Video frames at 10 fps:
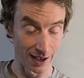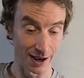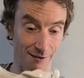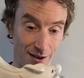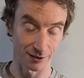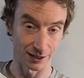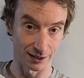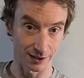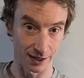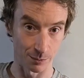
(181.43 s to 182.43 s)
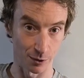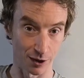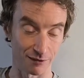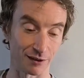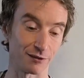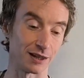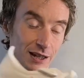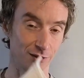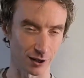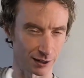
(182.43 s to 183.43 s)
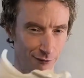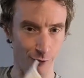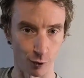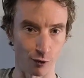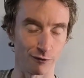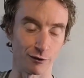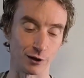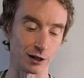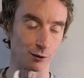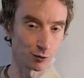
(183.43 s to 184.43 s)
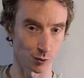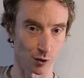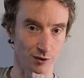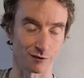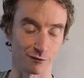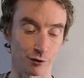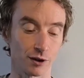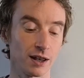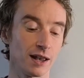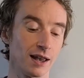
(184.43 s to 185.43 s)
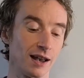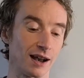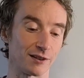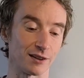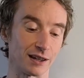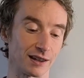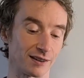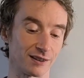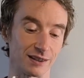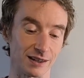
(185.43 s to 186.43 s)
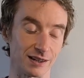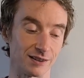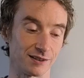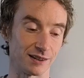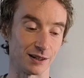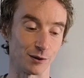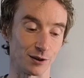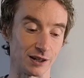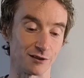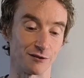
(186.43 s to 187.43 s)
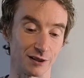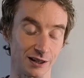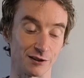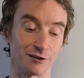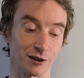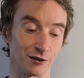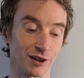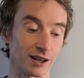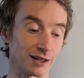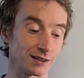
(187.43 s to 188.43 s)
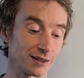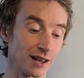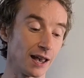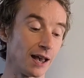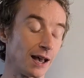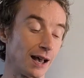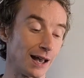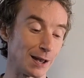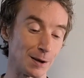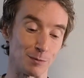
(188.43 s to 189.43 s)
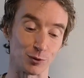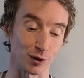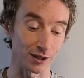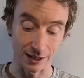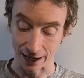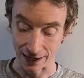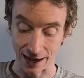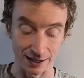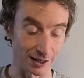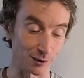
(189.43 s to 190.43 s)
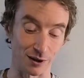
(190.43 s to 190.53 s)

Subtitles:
area, I think is kind of perfect for these, or kind of forefoot towards the front. I think these feel nice. So I think again,